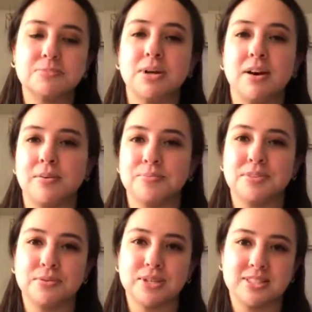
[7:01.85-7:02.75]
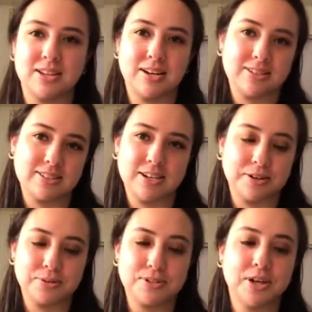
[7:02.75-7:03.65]
but the ones that I decided I
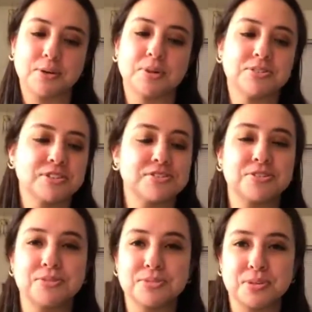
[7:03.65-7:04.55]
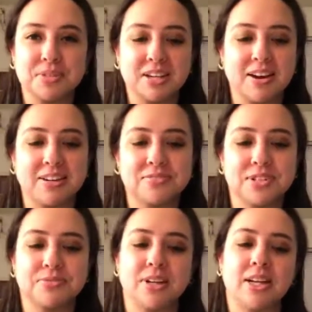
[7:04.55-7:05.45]
would talk about just to do something kind of
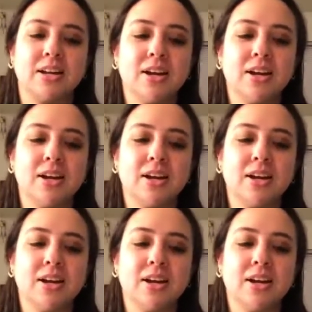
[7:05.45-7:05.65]
different